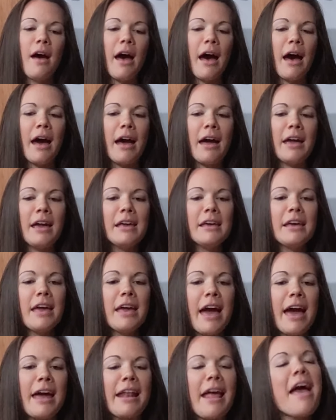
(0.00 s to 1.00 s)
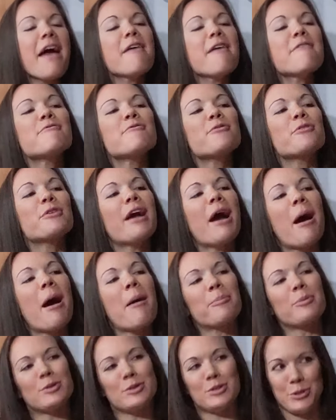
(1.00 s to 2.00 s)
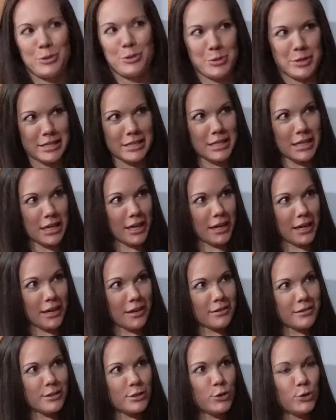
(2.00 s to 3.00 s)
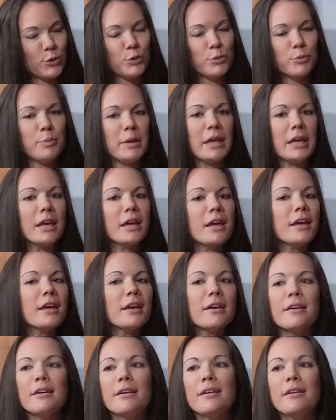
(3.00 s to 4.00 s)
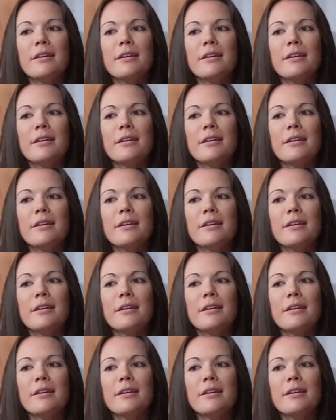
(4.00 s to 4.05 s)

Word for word: I had every opportunity to be